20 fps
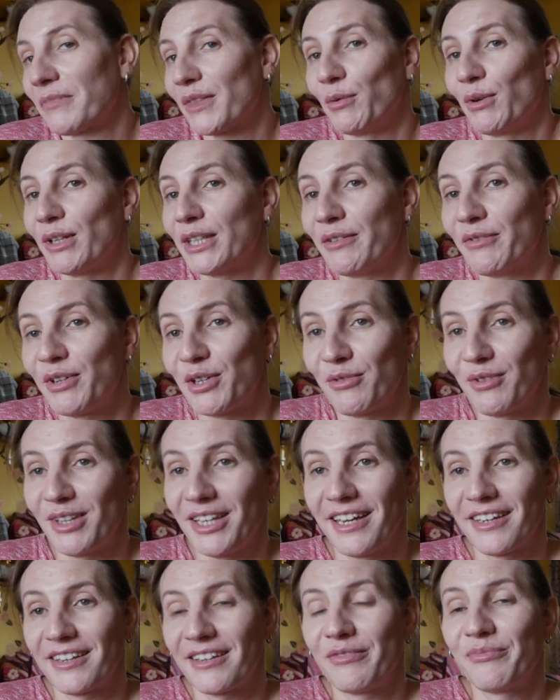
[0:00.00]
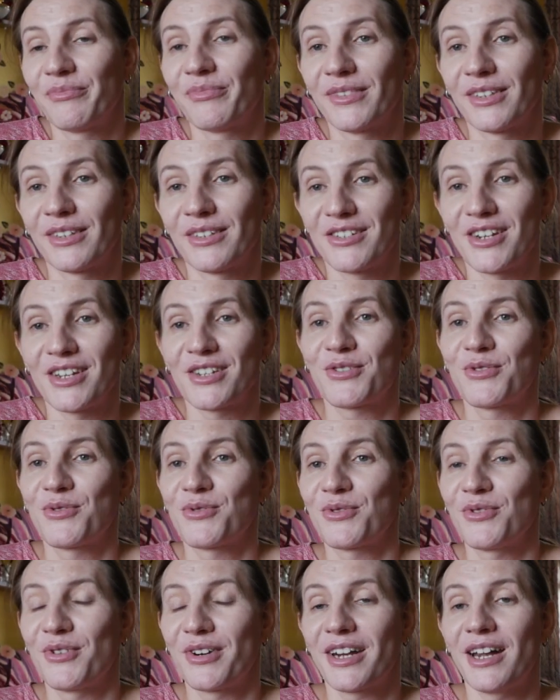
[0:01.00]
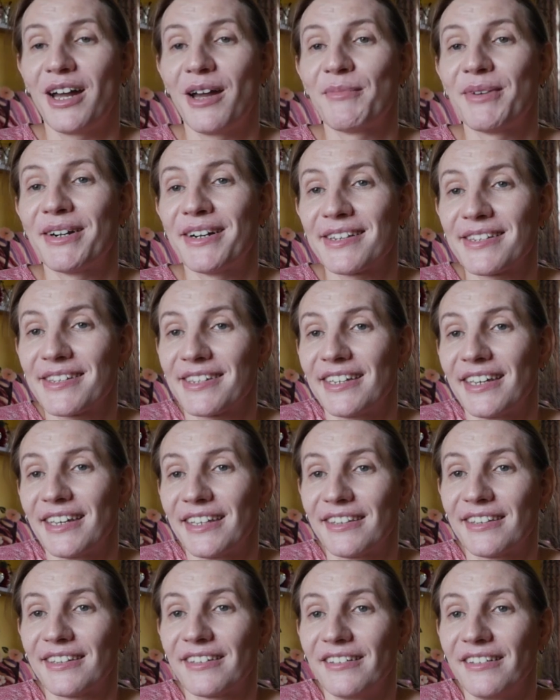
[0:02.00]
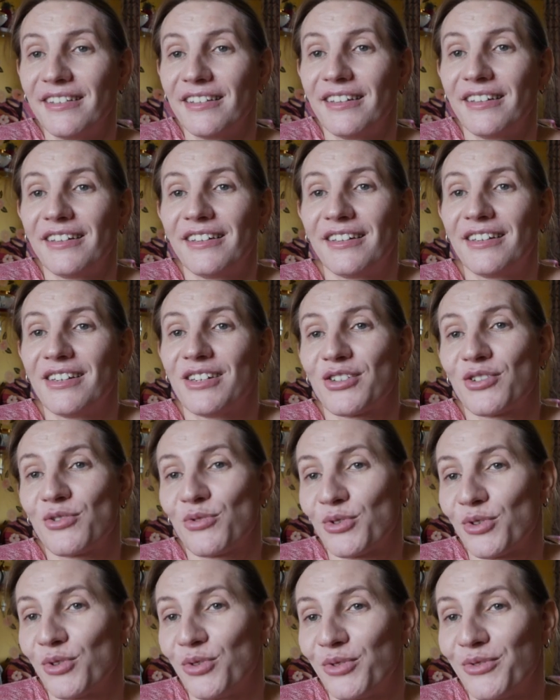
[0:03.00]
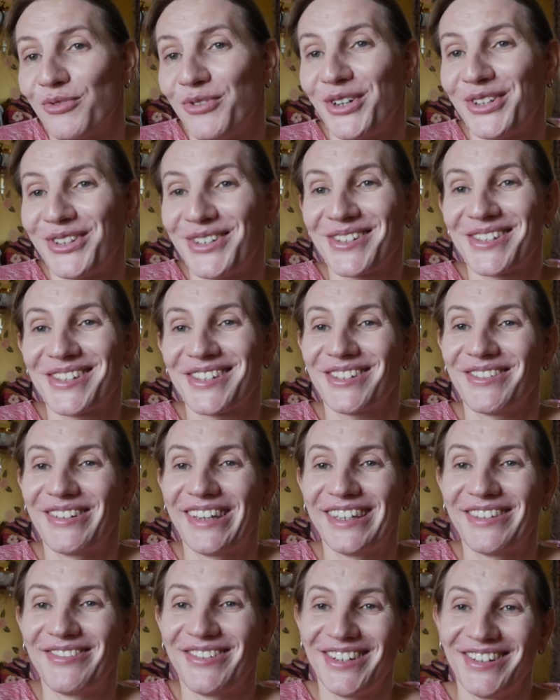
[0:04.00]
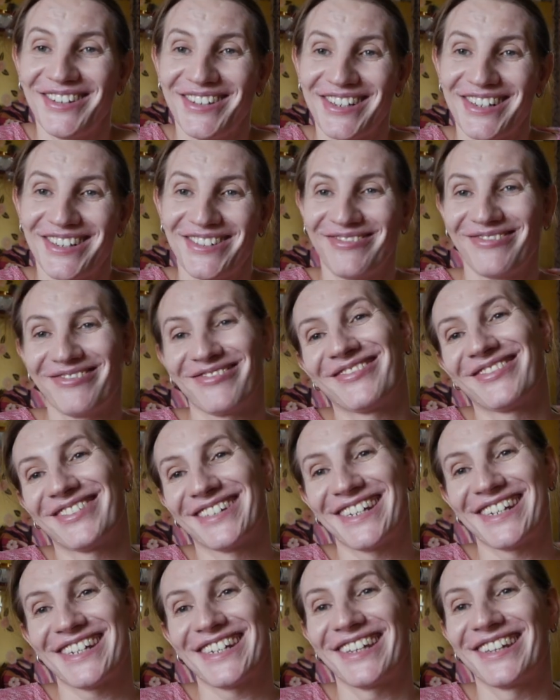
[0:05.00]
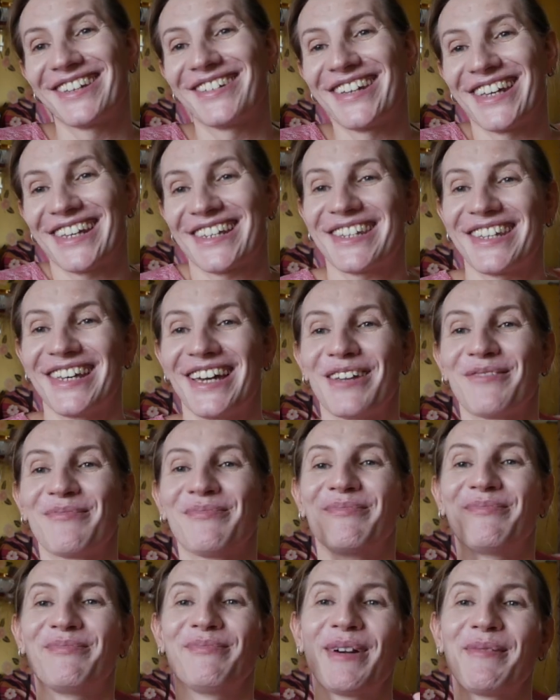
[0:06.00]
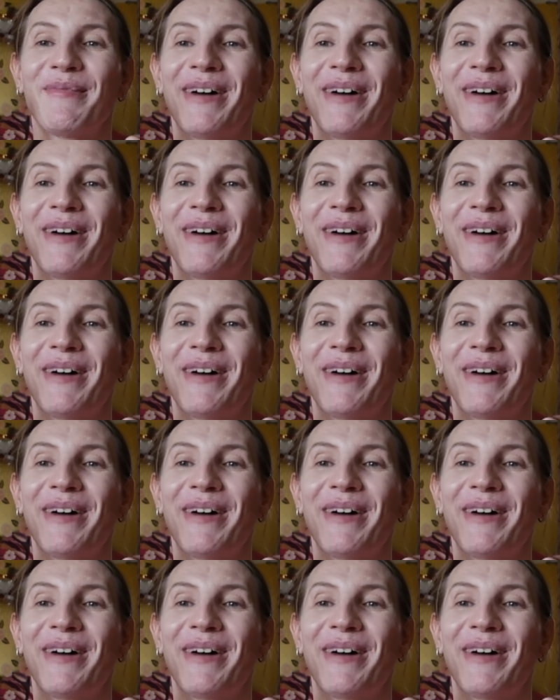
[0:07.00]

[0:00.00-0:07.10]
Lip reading: whatever you like. Just use your cameras and shoot good photos and videos. See you next time. Bye